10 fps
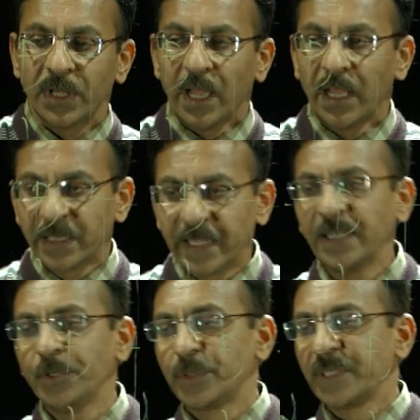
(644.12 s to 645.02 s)
And then
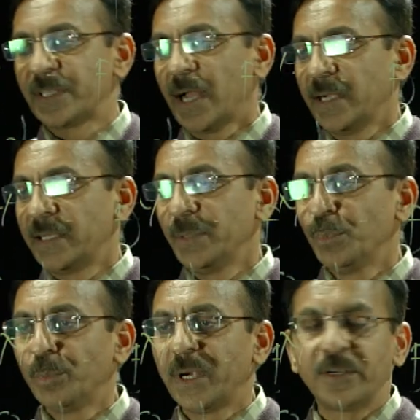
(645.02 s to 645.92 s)
you decide the
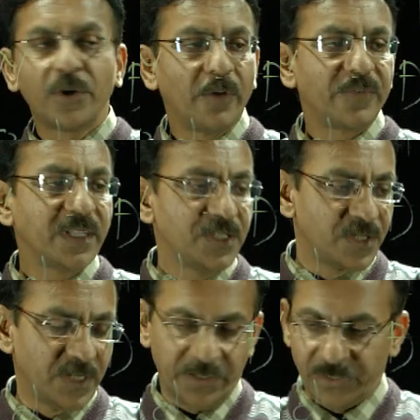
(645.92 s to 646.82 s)
moment of
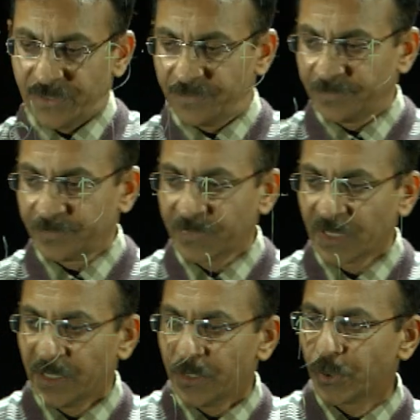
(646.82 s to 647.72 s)
resistance.
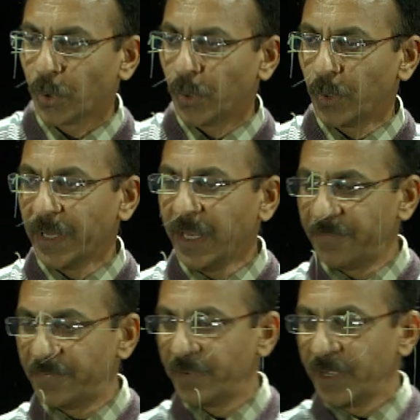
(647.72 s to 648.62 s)
So,
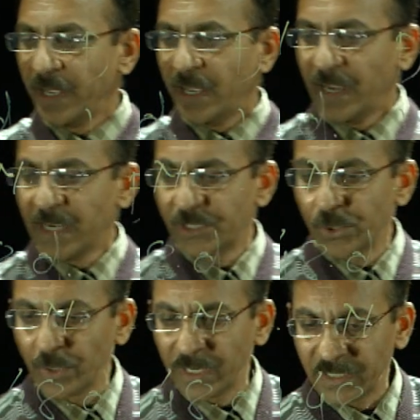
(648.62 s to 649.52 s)
if
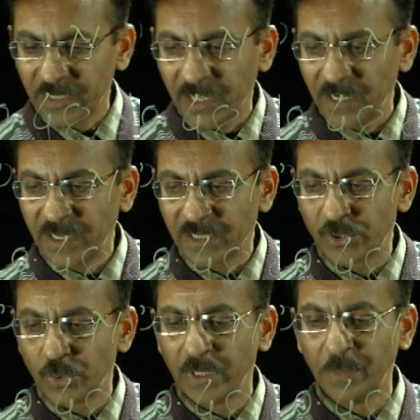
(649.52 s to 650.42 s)
XU greater than
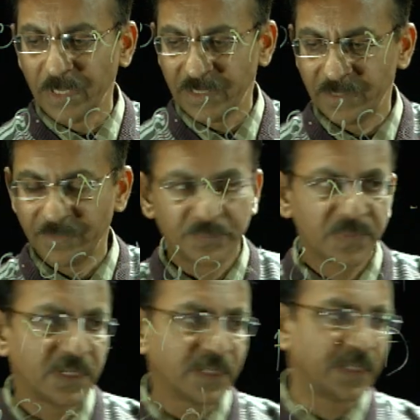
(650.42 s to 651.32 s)
XU limit,
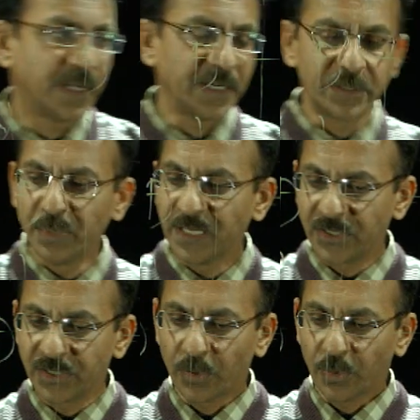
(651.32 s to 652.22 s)
it
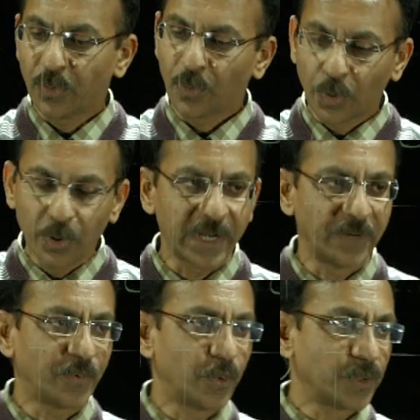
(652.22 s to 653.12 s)
means over
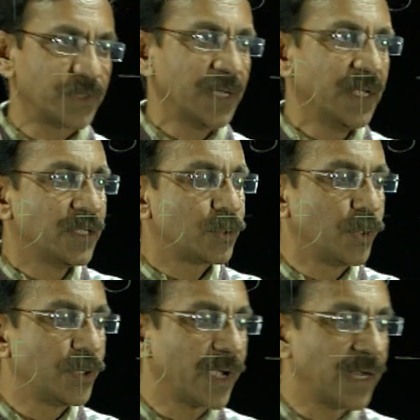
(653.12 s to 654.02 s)
reinforced. So,
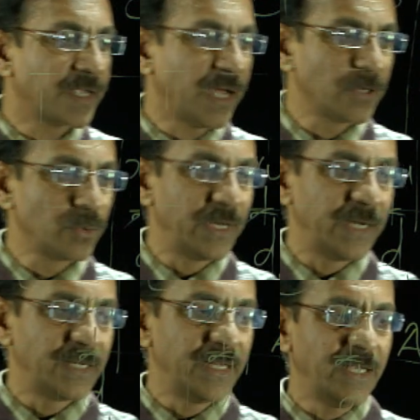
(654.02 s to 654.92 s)
you can
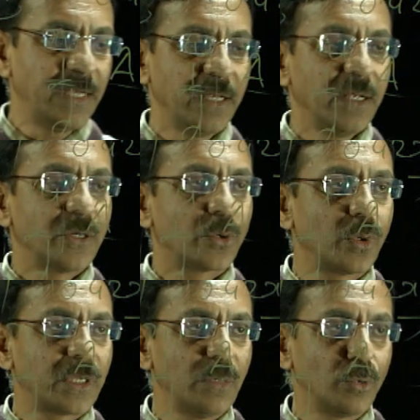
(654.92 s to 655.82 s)
calculate the
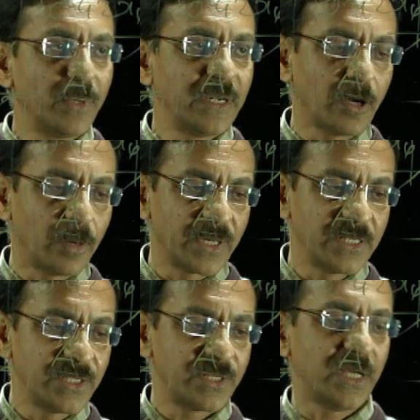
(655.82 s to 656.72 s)
total moment of
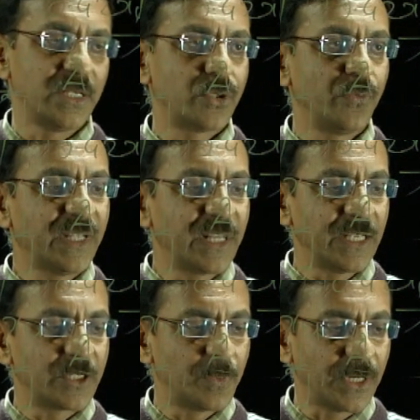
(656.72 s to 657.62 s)
resistance with
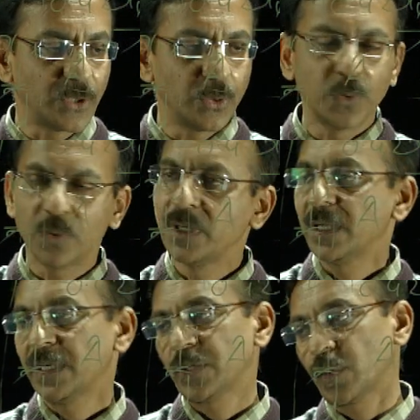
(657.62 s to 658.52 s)
respect to
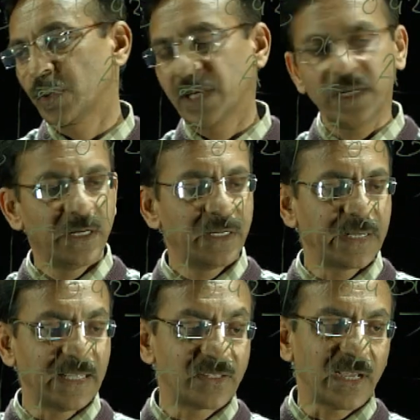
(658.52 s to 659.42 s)
total
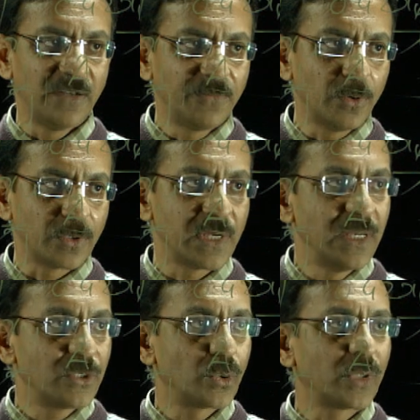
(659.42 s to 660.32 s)
tensile force.
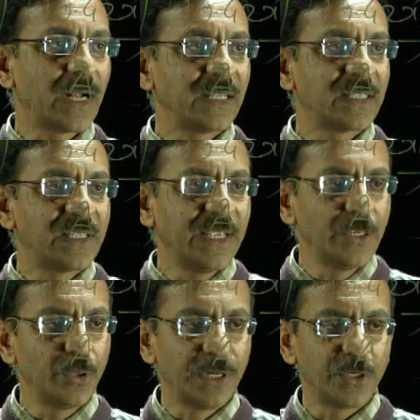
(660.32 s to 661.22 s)
So, that is
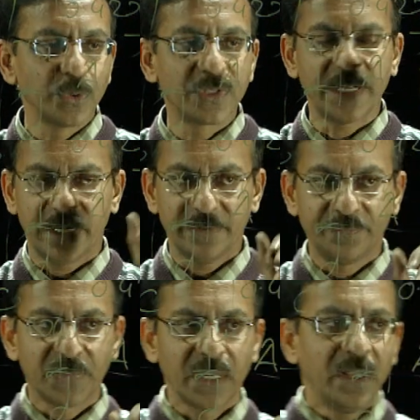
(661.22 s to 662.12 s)
Cu into Z,
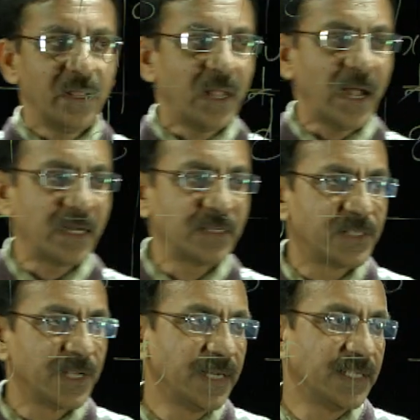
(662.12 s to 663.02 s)
and
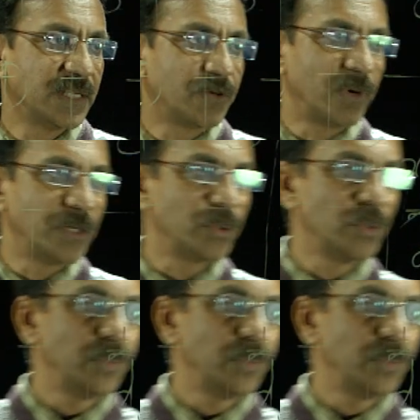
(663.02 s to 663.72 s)
Z is equal to